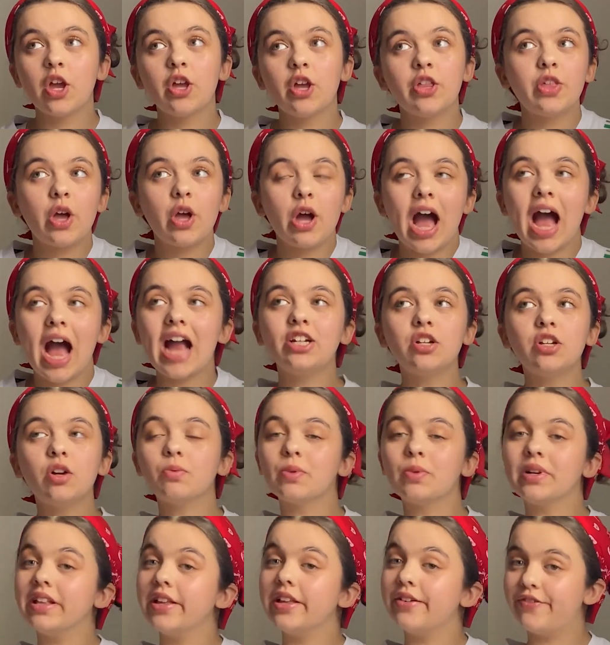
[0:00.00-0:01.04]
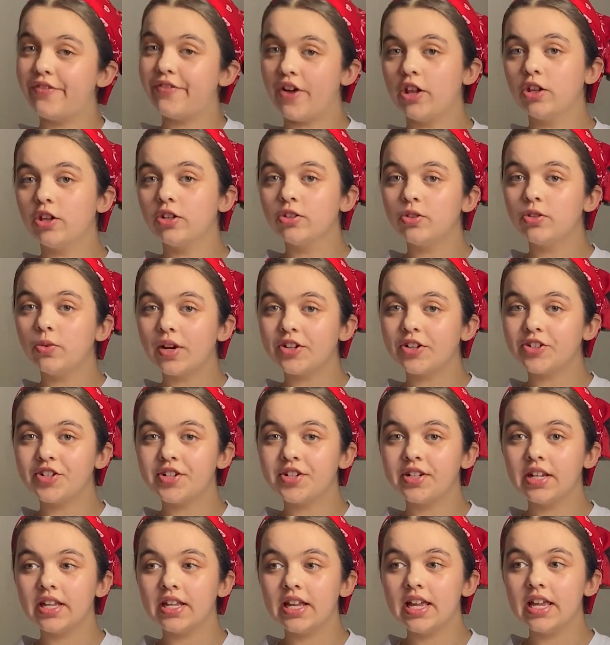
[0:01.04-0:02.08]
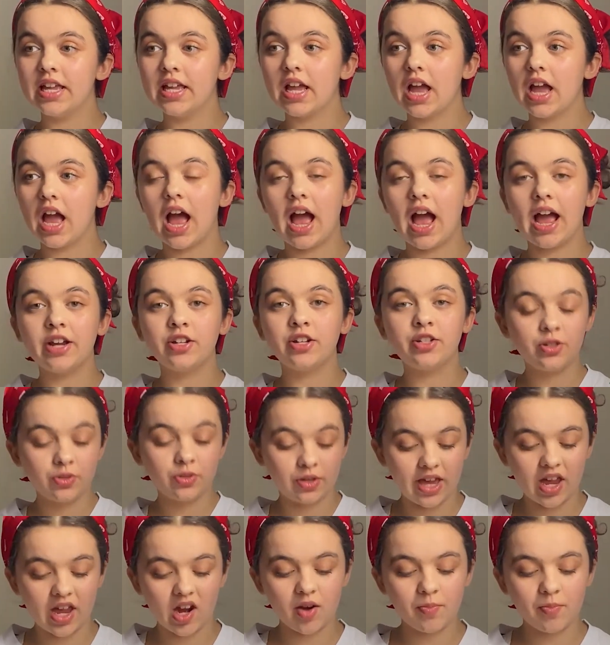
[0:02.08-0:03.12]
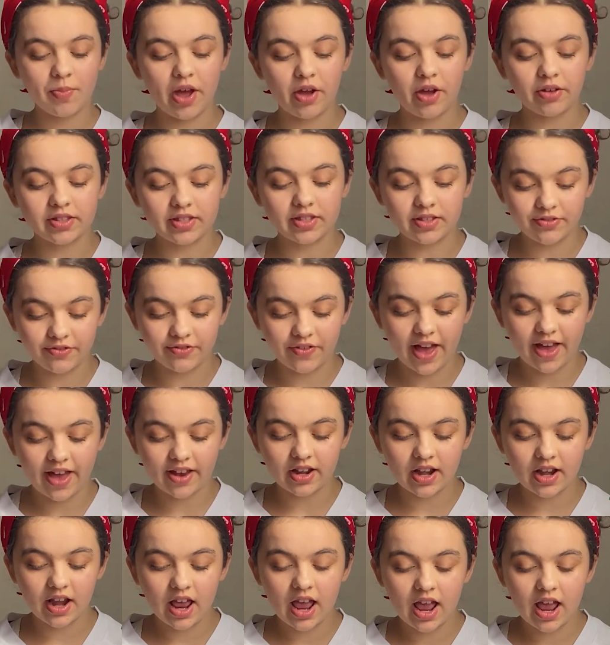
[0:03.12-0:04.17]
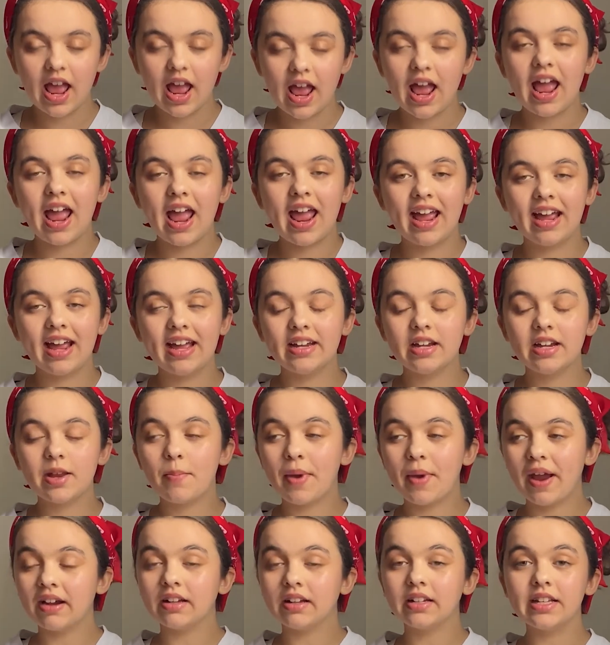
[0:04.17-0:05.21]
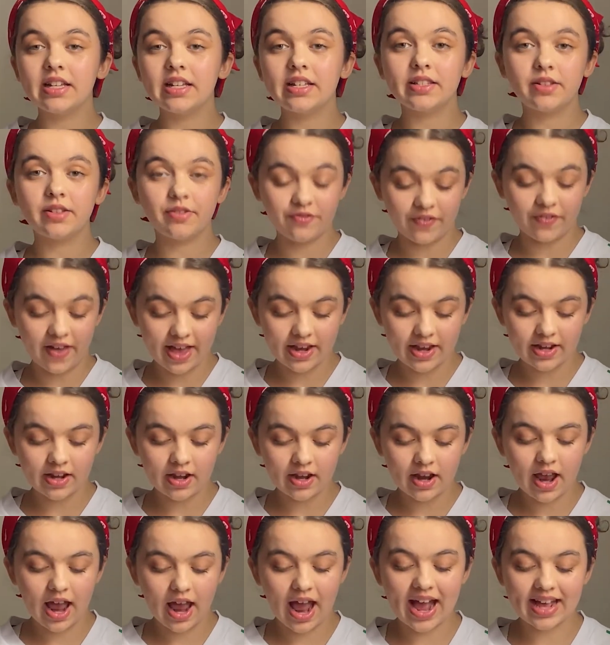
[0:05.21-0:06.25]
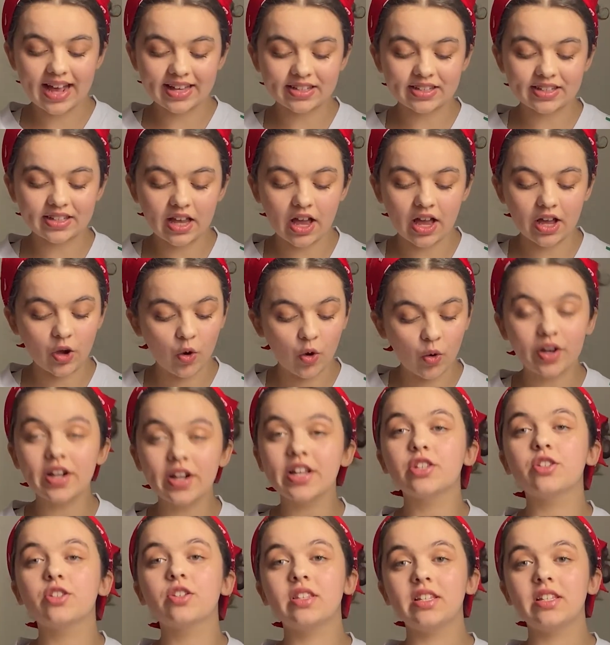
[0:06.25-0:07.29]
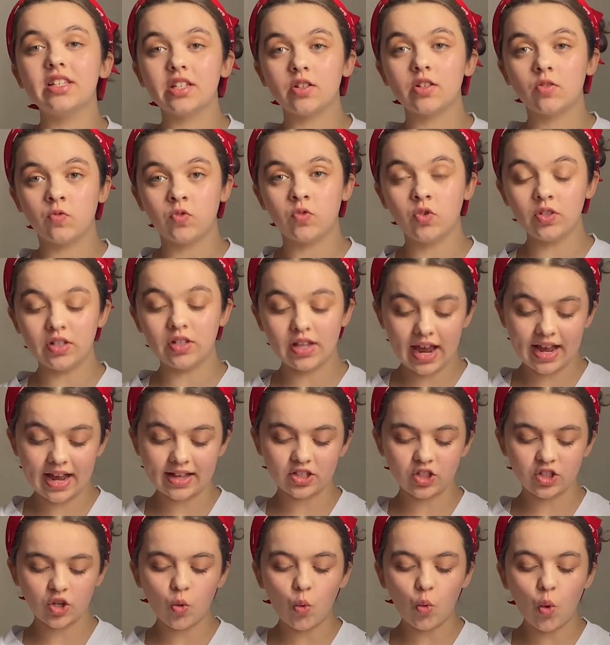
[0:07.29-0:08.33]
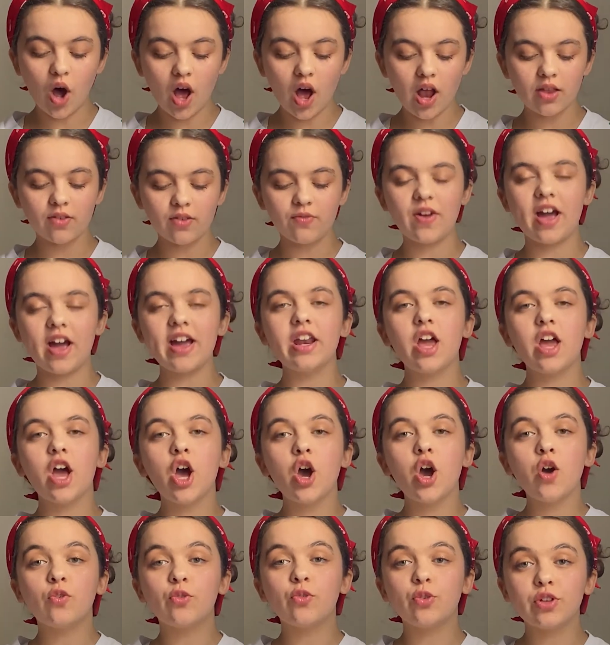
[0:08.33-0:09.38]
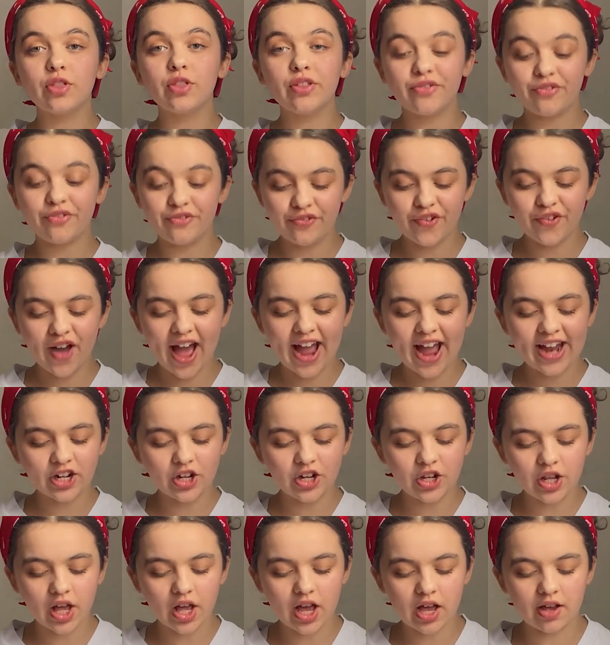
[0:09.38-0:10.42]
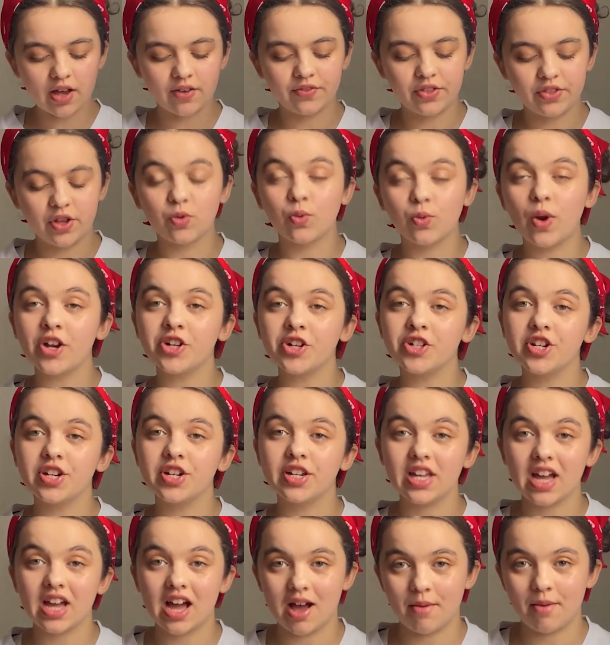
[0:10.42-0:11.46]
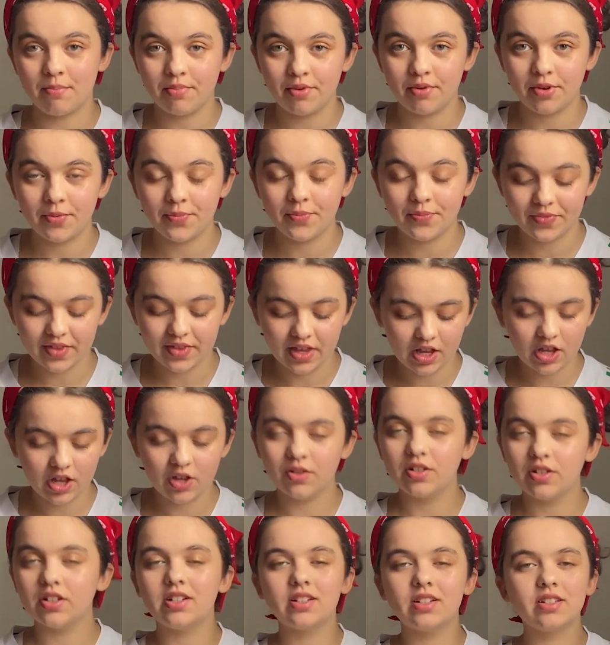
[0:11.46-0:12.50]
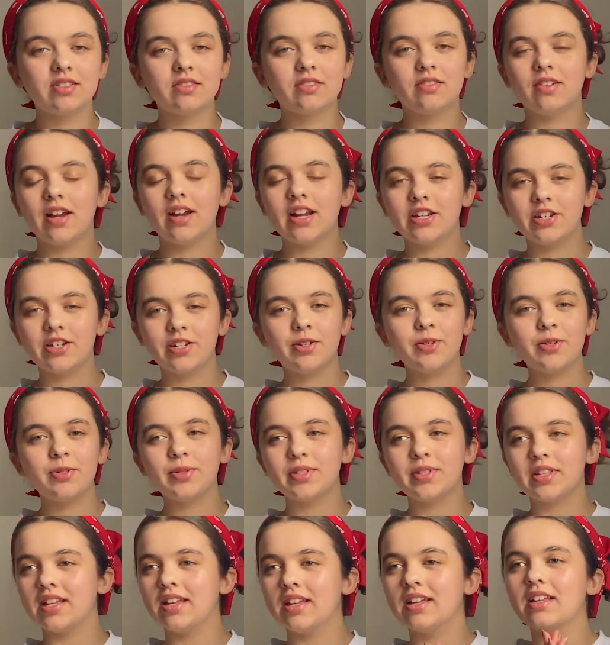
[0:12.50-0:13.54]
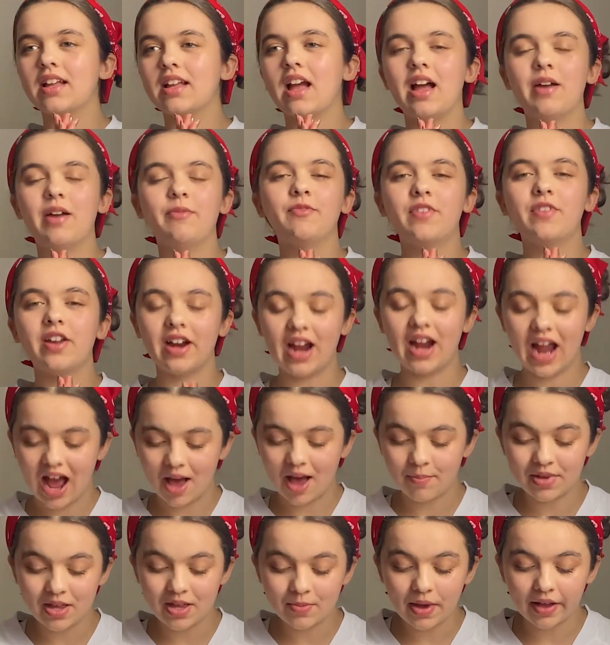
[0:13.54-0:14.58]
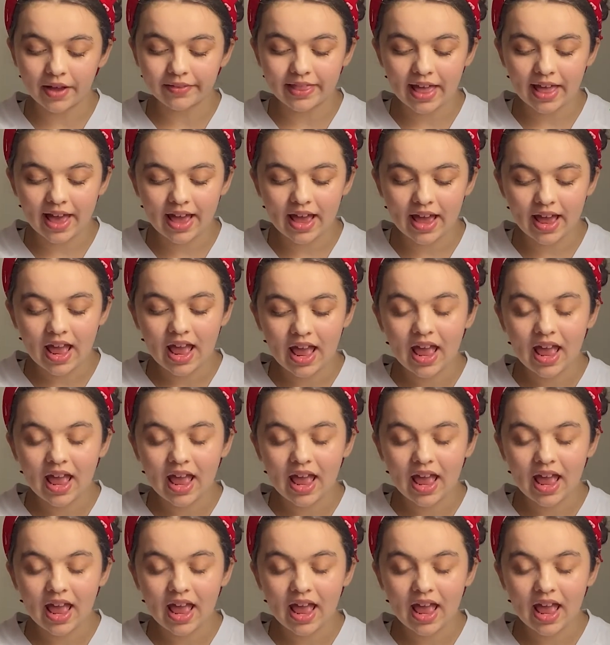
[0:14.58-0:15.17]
Though I don't really follow the Russian league, I do care about Zfen, and apparently Zfen has, according to DZ Foot, has qualified for the final of the Russian Cup, which is great news. I'm very happy about that.